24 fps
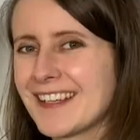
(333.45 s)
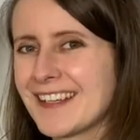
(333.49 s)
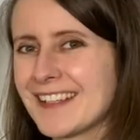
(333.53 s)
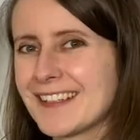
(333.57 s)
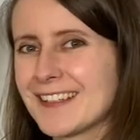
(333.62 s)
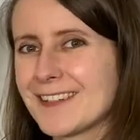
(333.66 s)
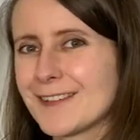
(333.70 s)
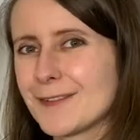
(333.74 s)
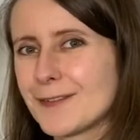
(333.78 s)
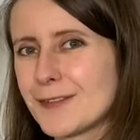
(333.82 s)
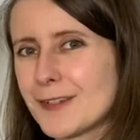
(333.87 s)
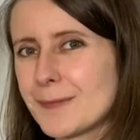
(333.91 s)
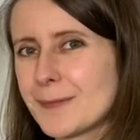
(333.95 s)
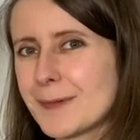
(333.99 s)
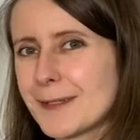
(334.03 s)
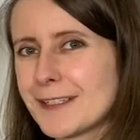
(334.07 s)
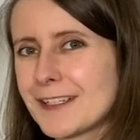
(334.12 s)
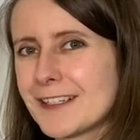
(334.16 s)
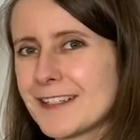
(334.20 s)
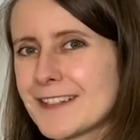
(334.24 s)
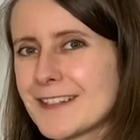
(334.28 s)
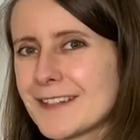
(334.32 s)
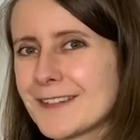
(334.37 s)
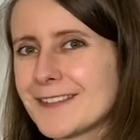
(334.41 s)
The 3
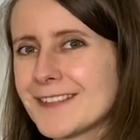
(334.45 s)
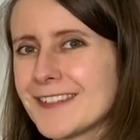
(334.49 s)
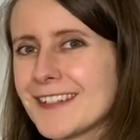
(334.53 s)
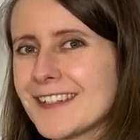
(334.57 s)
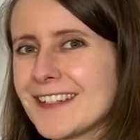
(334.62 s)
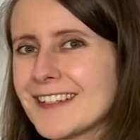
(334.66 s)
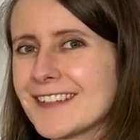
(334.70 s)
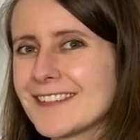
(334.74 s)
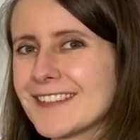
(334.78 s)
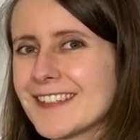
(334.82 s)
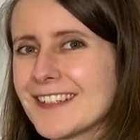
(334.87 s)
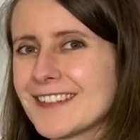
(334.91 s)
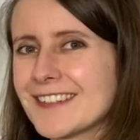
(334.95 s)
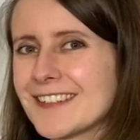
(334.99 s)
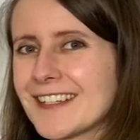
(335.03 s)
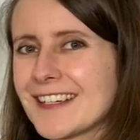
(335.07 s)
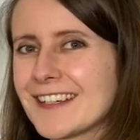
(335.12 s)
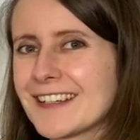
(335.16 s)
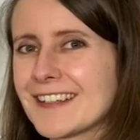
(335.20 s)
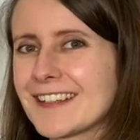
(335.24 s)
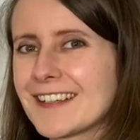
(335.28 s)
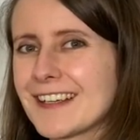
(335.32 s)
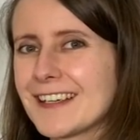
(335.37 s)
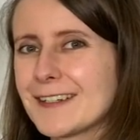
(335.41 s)
pedals on the left are
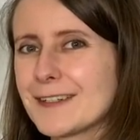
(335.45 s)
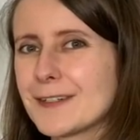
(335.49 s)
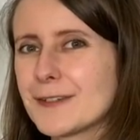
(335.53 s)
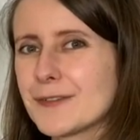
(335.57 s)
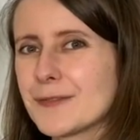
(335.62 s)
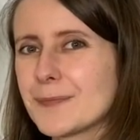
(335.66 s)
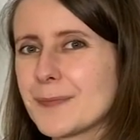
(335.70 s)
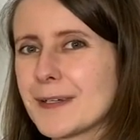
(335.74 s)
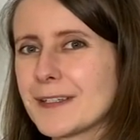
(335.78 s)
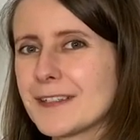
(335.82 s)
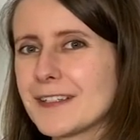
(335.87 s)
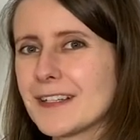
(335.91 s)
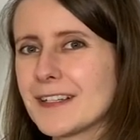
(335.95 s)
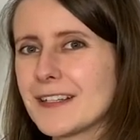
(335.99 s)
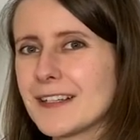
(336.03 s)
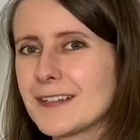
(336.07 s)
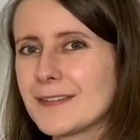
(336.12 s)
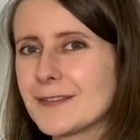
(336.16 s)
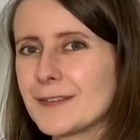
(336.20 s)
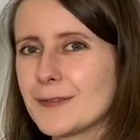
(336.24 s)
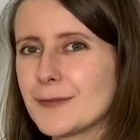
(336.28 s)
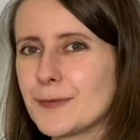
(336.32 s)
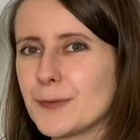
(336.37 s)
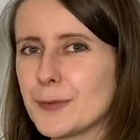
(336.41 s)
taken care of by the
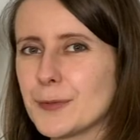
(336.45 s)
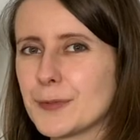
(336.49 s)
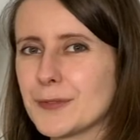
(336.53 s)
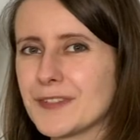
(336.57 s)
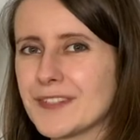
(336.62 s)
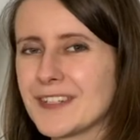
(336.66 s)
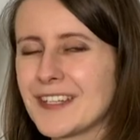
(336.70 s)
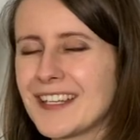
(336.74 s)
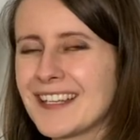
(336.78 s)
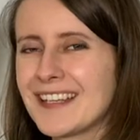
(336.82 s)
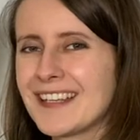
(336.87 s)
left foot.